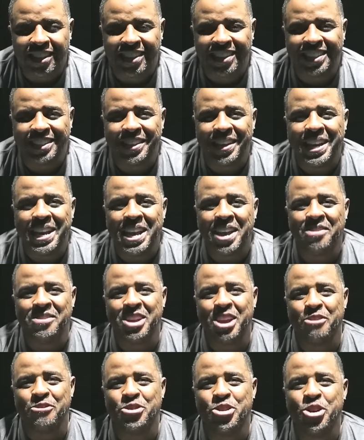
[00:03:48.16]
You hear me?
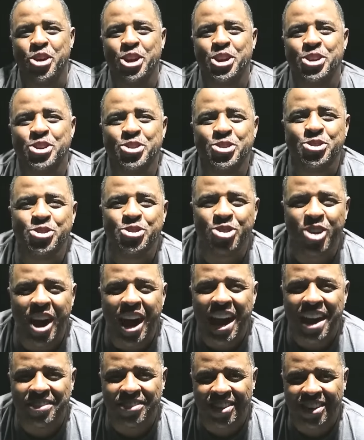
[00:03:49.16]
If you're a new
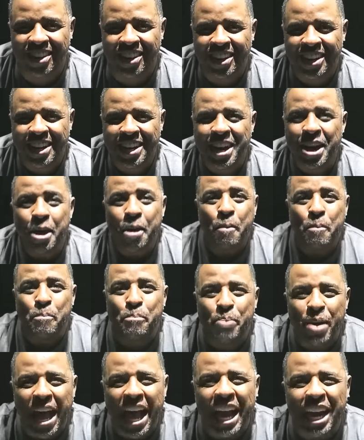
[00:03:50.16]
driver,
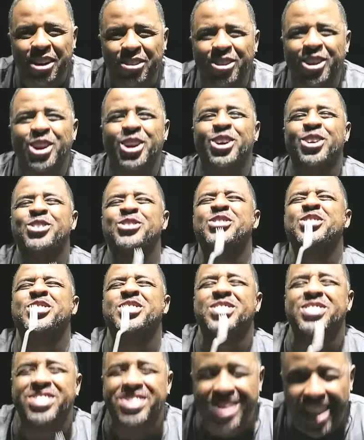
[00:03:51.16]
back roads
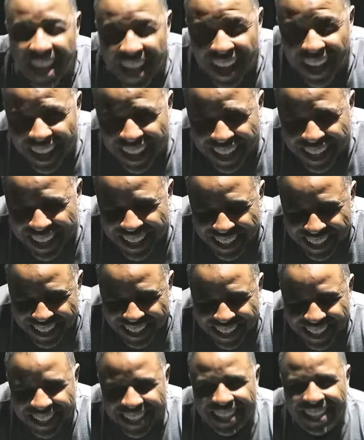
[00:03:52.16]
suck.
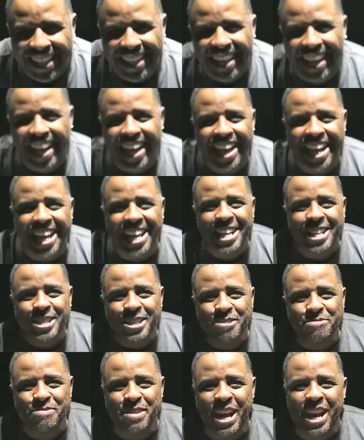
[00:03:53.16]
I hate
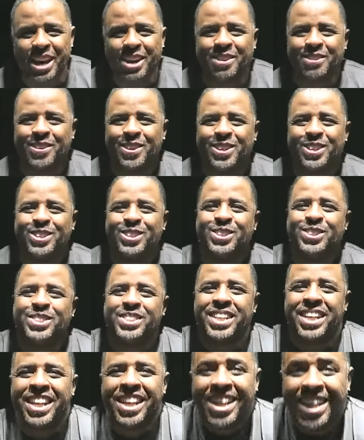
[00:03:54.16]
the back roads.
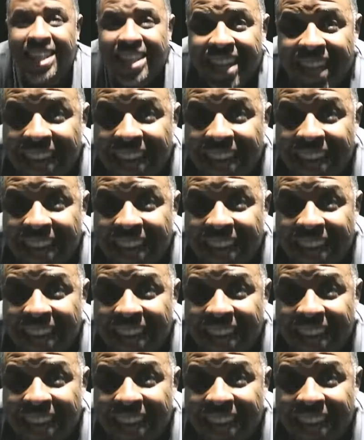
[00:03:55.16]
I